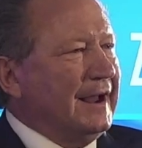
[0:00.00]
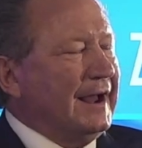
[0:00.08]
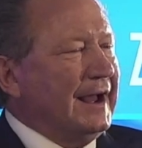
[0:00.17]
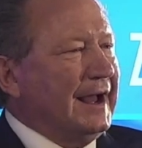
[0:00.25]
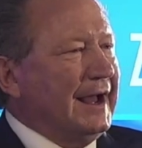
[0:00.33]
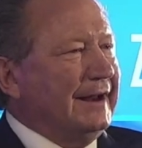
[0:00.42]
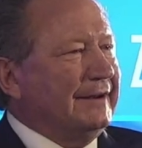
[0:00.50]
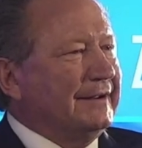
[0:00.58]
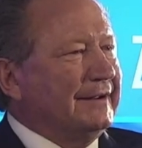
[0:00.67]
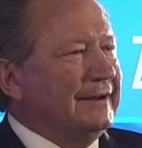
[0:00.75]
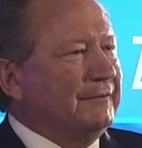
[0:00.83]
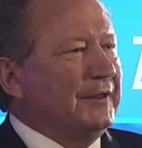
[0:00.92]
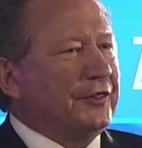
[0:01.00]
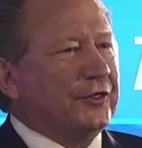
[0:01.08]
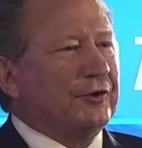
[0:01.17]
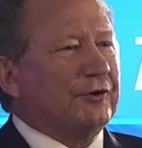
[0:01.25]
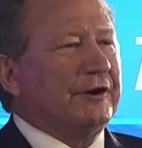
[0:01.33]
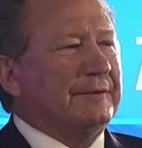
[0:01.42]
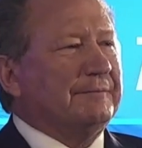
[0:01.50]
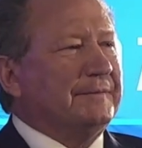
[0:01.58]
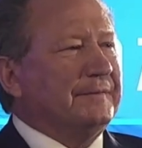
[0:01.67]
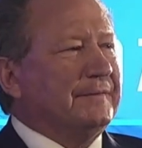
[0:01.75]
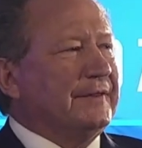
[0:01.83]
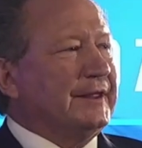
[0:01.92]
And with
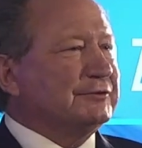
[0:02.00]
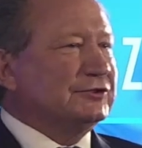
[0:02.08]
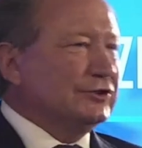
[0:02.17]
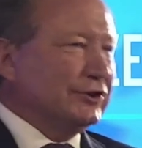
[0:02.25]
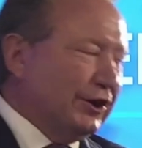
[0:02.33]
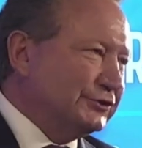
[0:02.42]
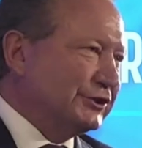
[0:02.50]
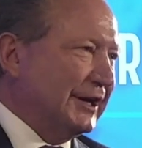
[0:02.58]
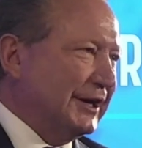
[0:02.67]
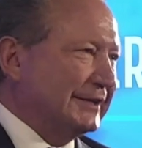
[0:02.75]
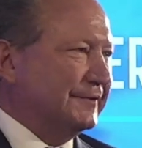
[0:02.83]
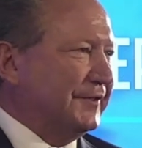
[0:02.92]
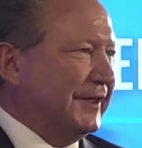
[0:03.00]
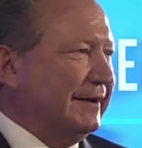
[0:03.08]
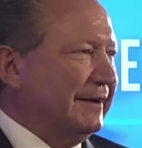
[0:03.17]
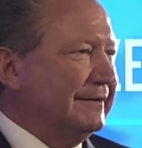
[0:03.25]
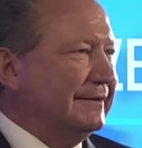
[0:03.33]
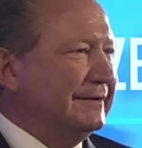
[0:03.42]
thorium, there was no chance of that.